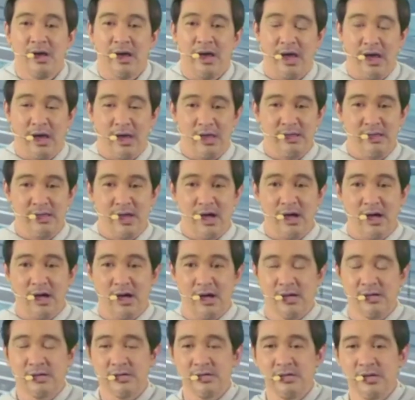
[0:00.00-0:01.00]
And,
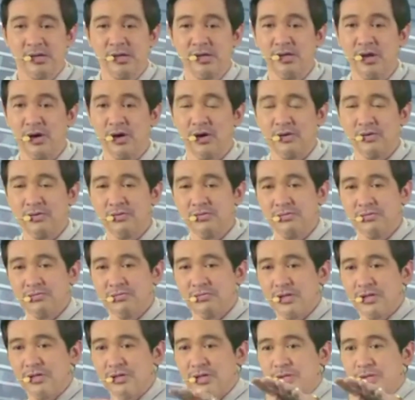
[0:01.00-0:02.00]

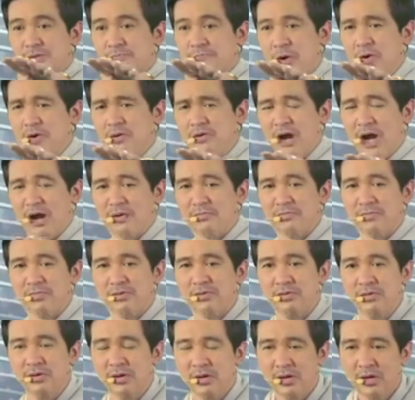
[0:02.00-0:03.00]
in this program,
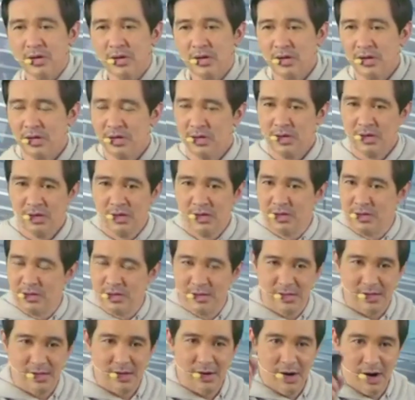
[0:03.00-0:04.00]

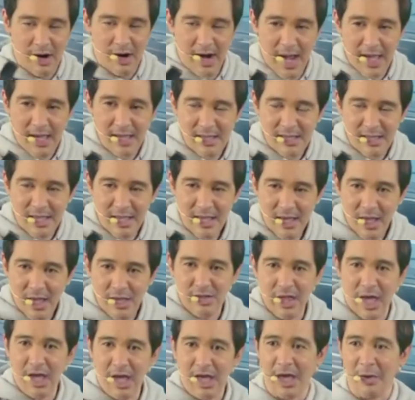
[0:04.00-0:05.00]
all right,
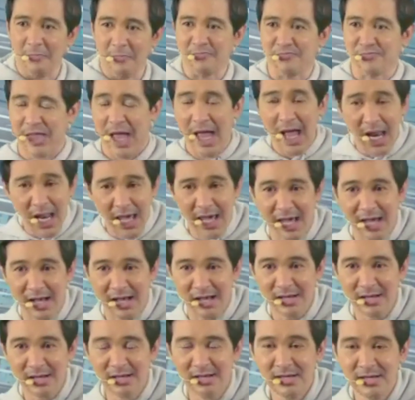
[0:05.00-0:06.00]
they keep
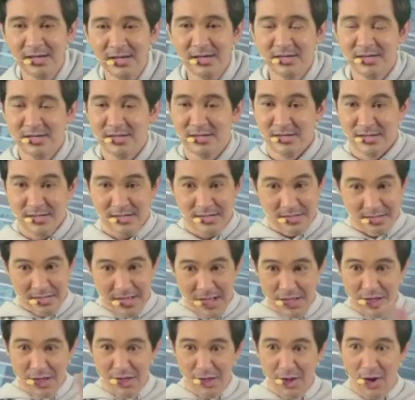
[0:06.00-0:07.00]
telling
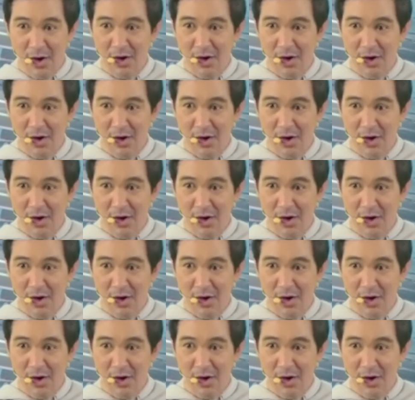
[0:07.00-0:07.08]
that,